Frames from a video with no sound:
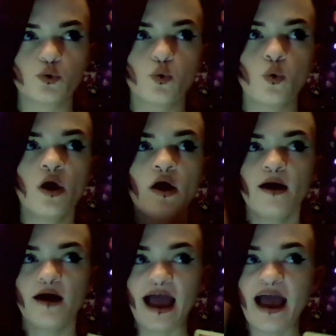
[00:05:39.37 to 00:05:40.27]
you
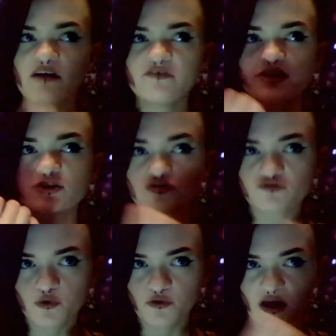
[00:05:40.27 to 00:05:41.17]
have a
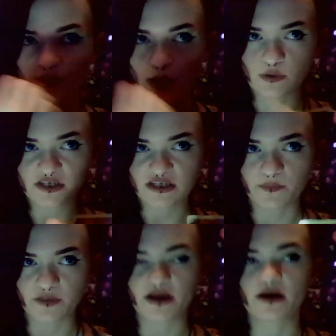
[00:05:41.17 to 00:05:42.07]
truth about
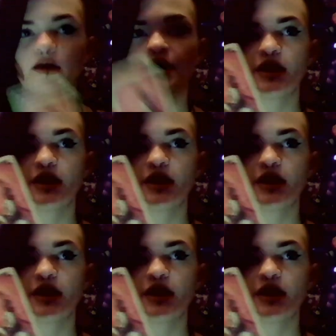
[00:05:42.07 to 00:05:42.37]
something,